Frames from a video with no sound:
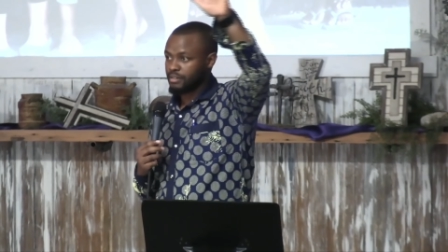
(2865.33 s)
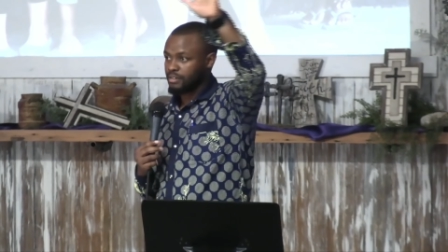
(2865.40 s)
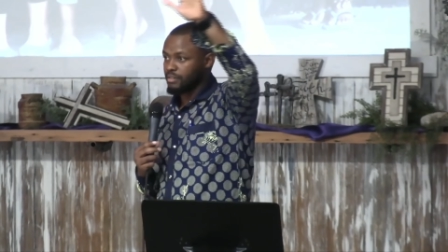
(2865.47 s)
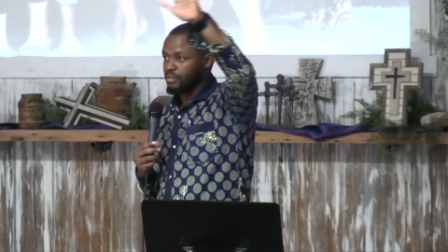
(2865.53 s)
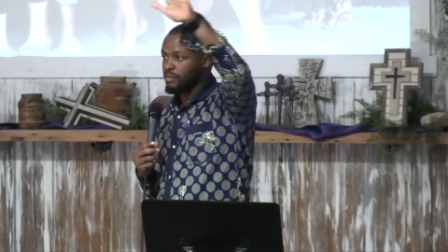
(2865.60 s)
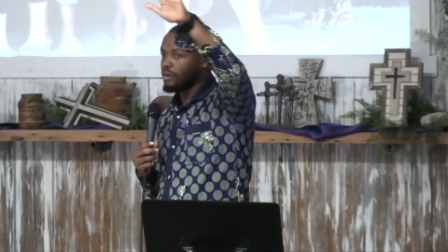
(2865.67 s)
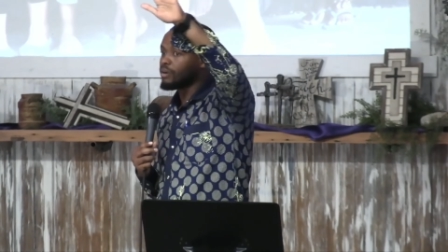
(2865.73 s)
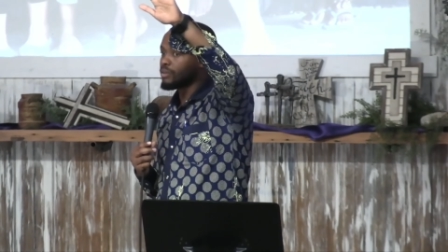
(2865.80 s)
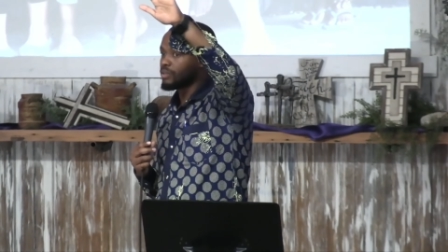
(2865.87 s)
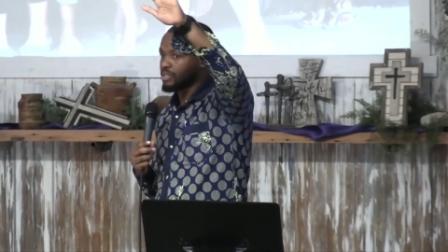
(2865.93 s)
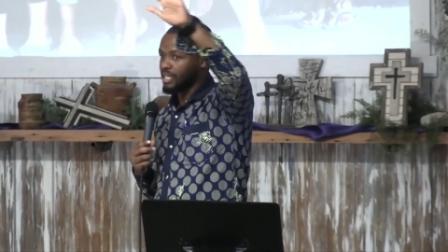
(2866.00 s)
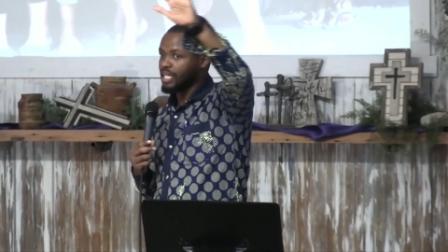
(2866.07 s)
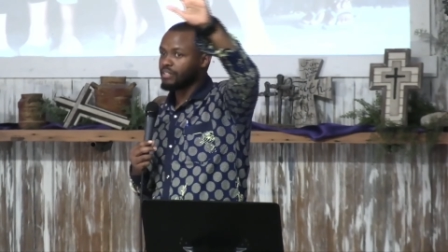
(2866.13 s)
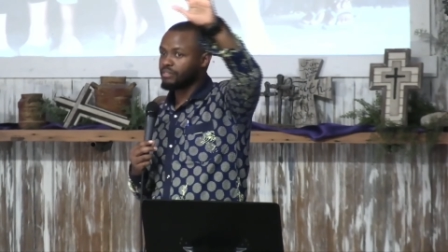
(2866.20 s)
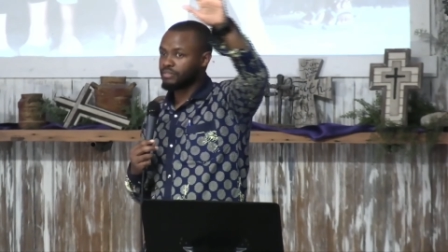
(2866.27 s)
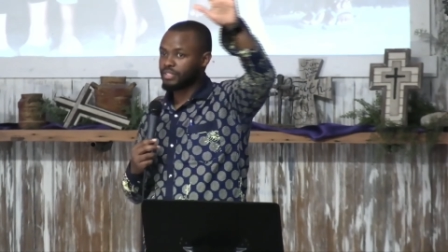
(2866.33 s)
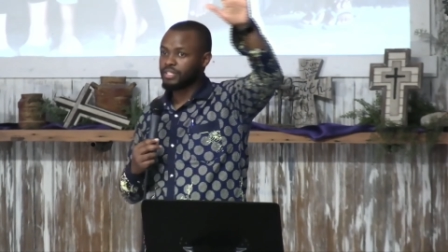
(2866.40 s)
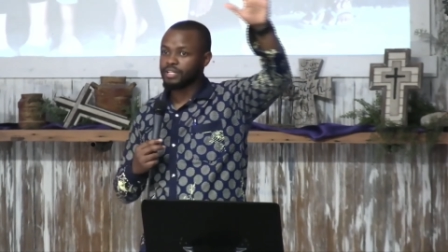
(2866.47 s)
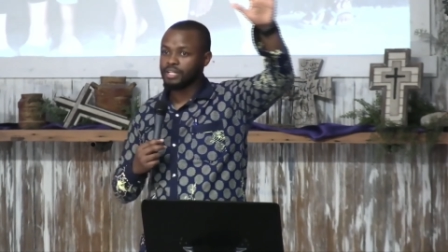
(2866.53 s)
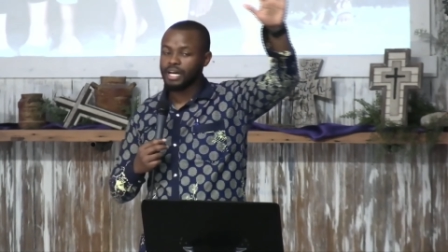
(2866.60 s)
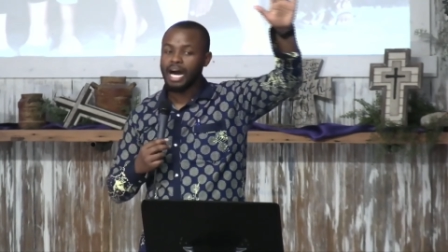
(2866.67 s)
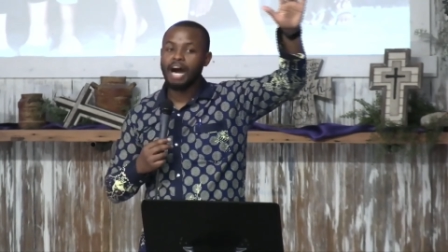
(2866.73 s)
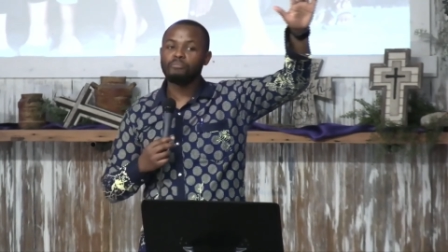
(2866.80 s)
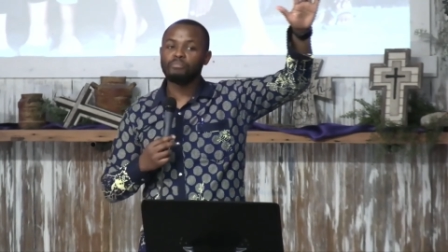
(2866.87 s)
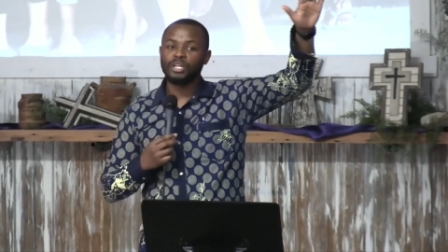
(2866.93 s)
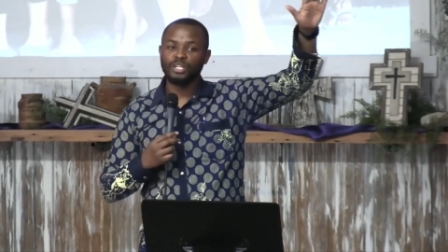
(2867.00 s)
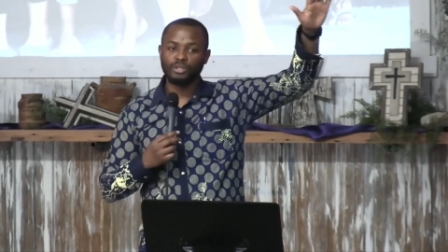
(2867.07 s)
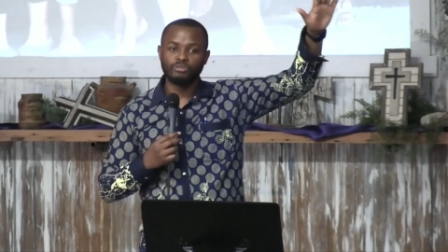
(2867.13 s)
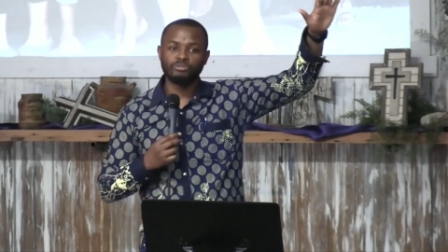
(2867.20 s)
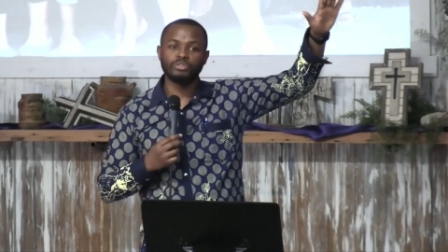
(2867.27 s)
You're all saved? How
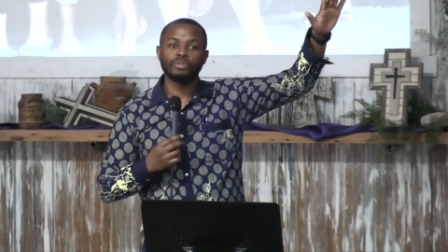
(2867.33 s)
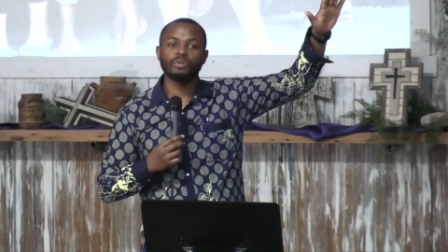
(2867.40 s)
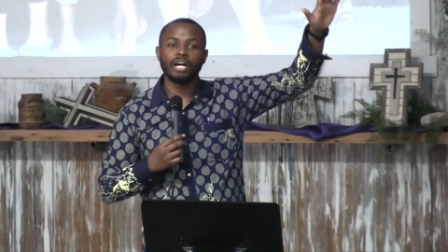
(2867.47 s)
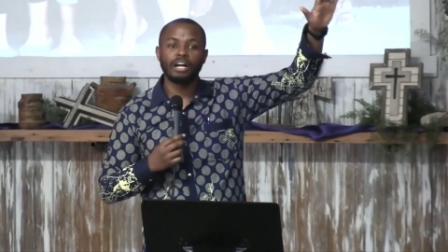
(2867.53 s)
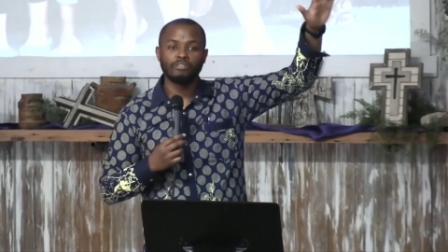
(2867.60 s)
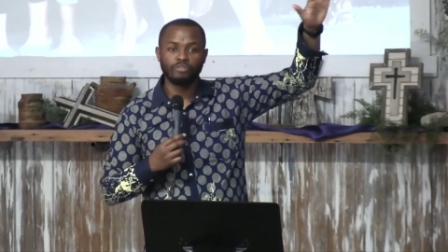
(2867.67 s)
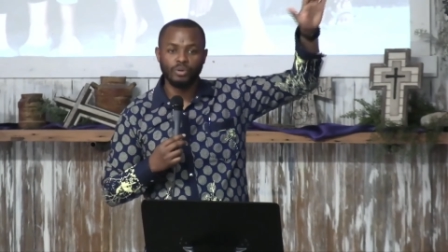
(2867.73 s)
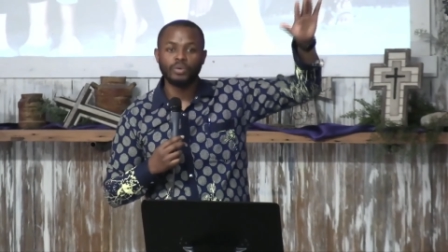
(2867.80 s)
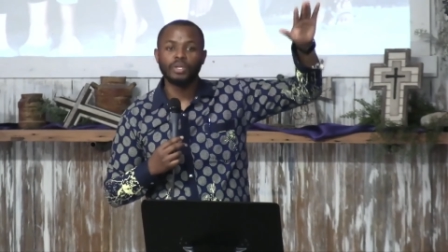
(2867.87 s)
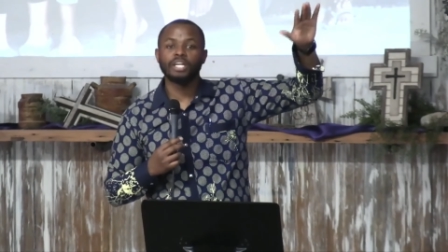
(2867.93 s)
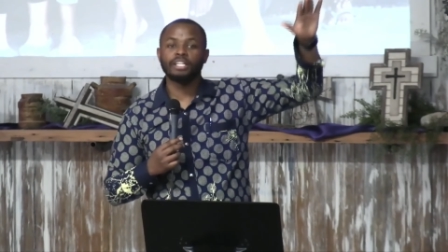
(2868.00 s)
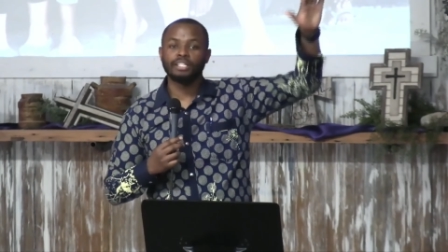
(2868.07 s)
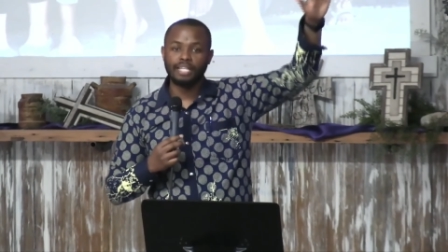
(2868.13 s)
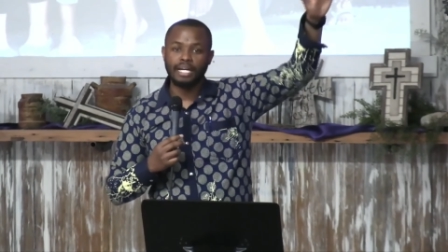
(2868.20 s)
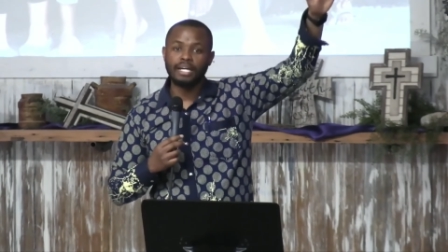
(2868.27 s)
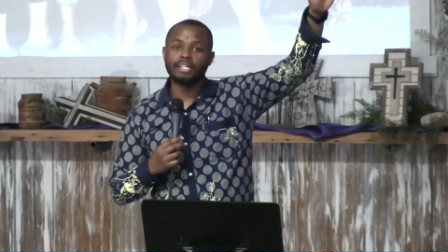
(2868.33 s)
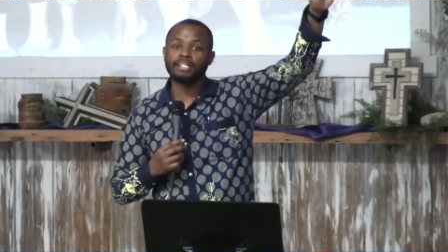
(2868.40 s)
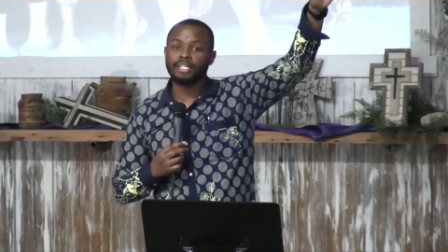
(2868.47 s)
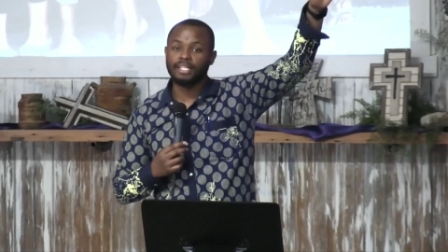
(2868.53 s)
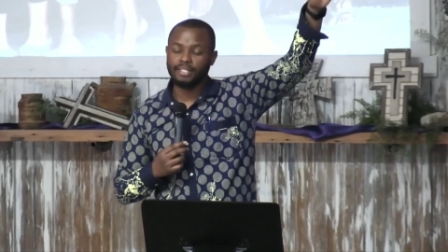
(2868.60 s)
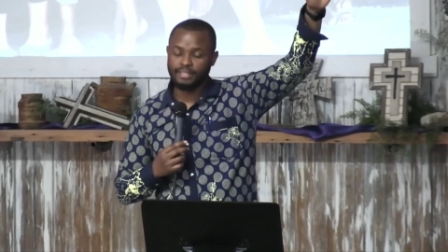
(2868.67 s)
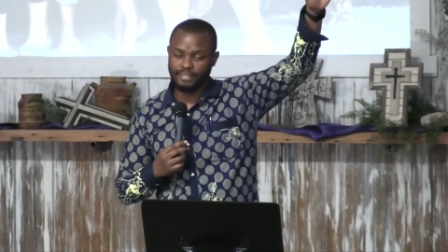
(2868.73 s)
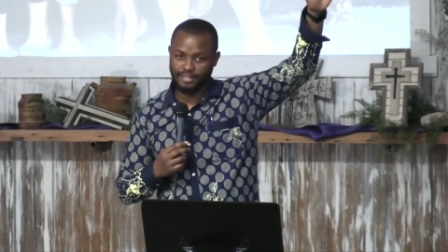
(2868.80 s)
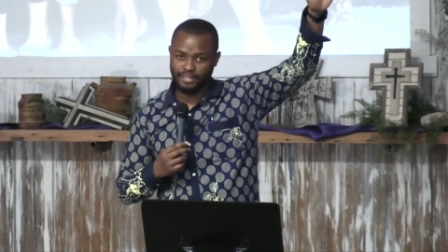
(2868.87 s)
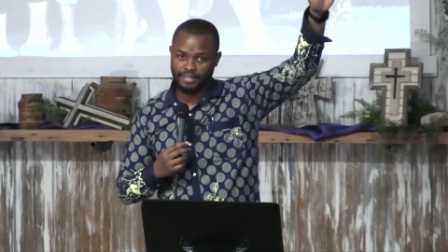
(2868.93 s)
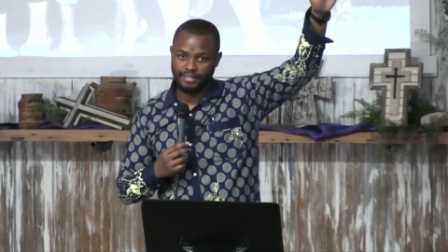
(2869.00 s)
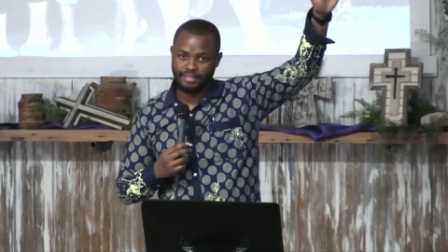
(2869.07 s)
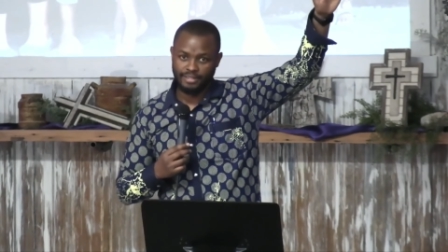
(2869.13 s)
many of you have already done this?